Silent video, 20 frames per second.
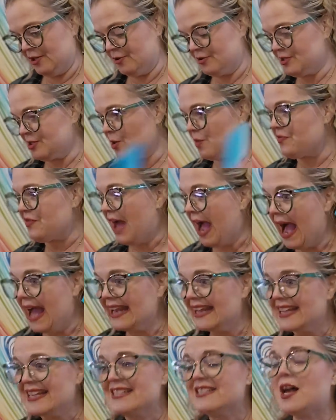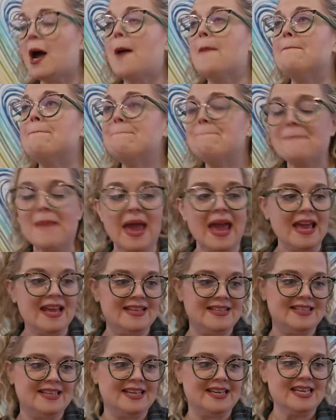So that is
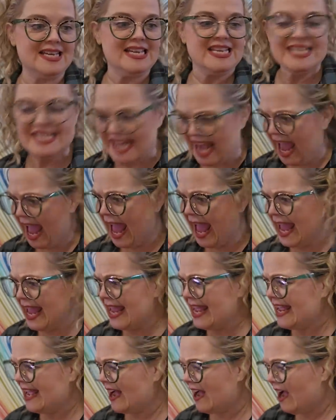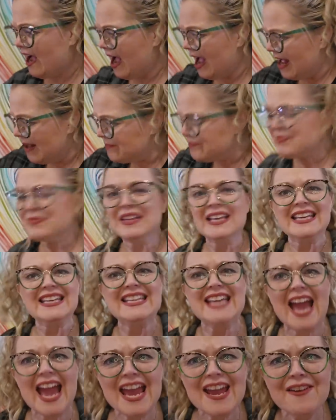amazing. Yay!
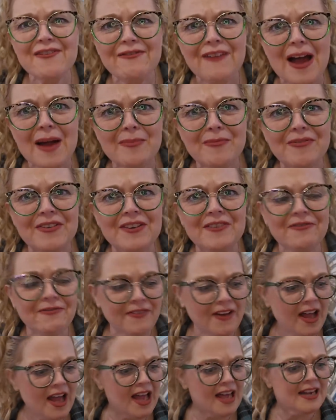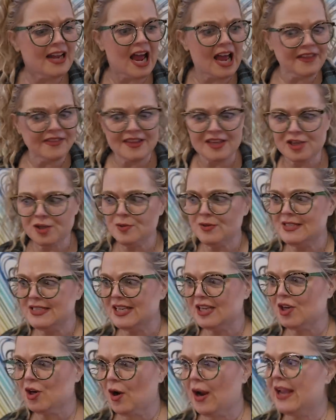Yay, Fabfitfun! I think you
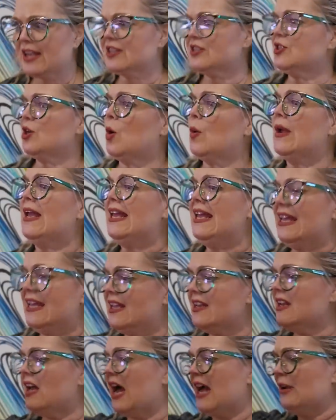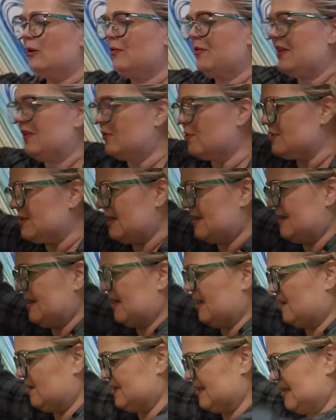did great. So in, I don't think there's
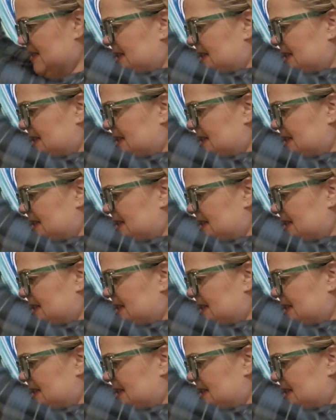anything else